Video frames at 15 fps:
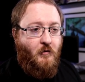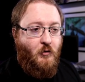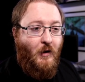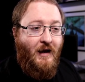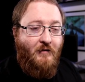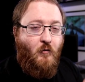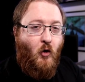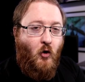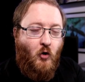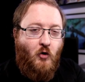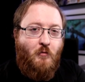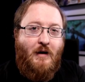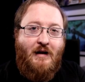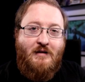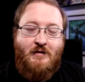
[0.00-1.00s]
So I've got all
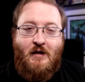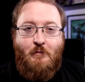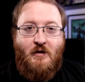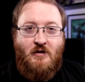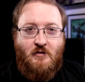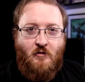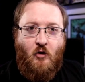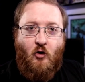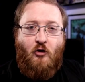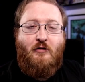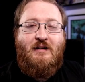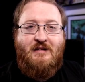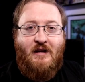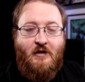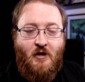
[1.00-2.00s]
my assignments
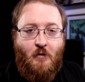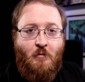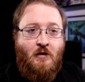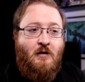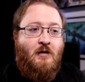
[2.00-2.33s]
already set up,